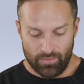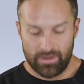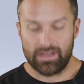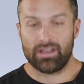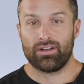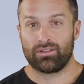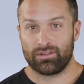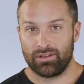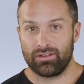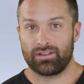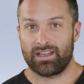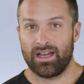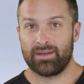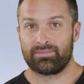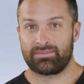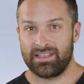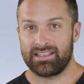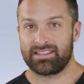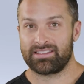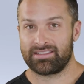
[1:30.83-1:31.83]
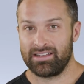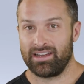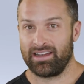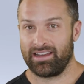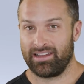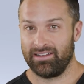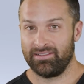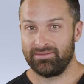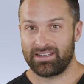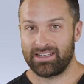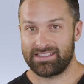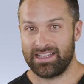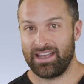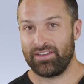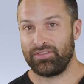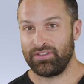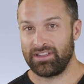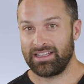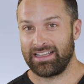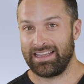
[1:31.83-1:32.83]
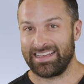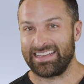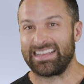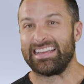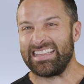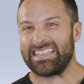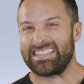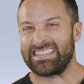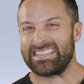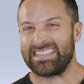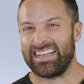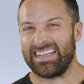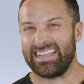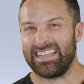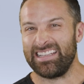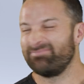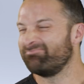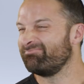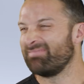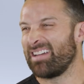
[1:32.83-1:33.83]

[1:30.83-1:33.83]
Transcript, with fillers: we gonna look up this study because I feel like this study